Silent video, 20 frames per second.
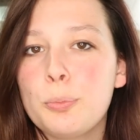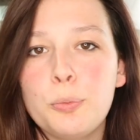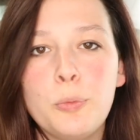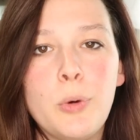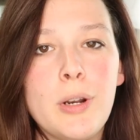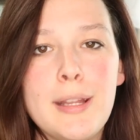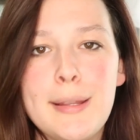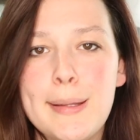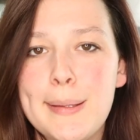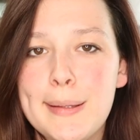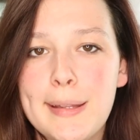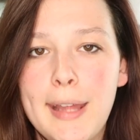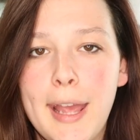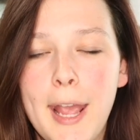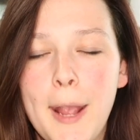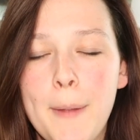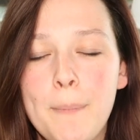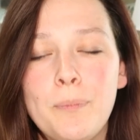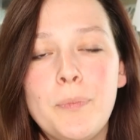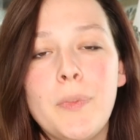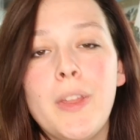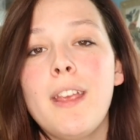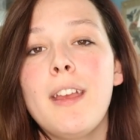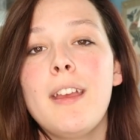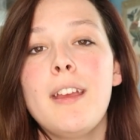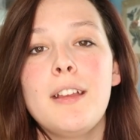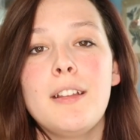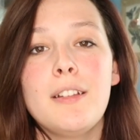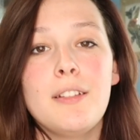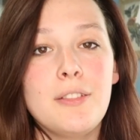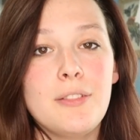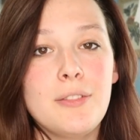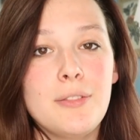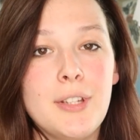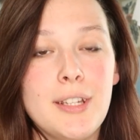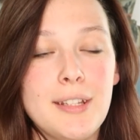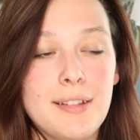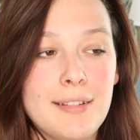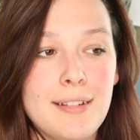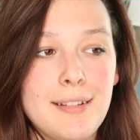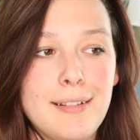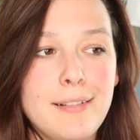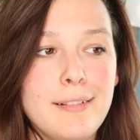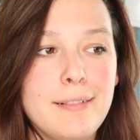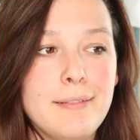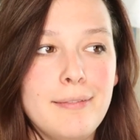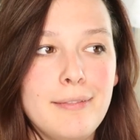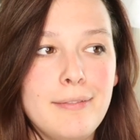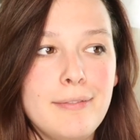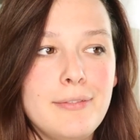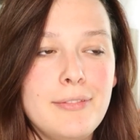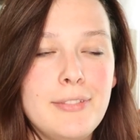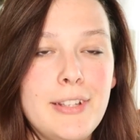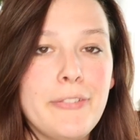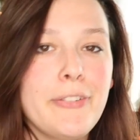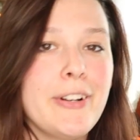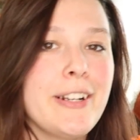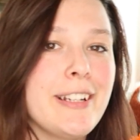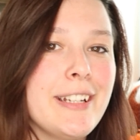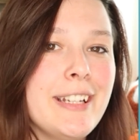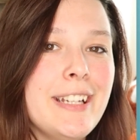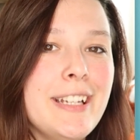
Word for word: one and the same, just different.